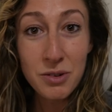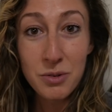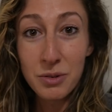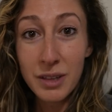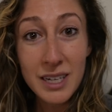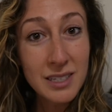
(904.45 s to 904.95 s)

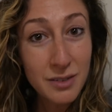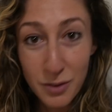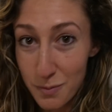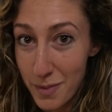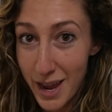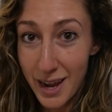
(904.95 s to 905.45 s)
you less of
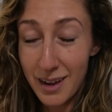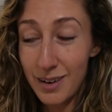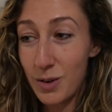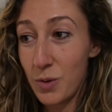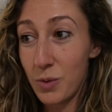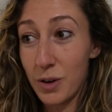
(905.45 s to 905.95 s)
a
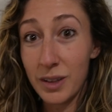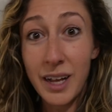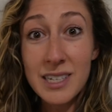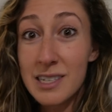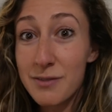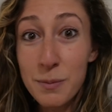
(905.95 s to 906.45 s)
man or
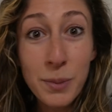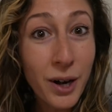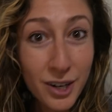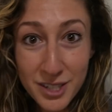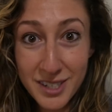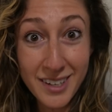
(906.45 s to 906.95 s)
less of a
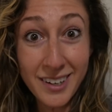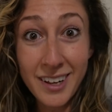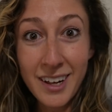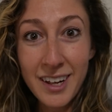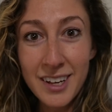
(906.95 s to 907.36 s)
person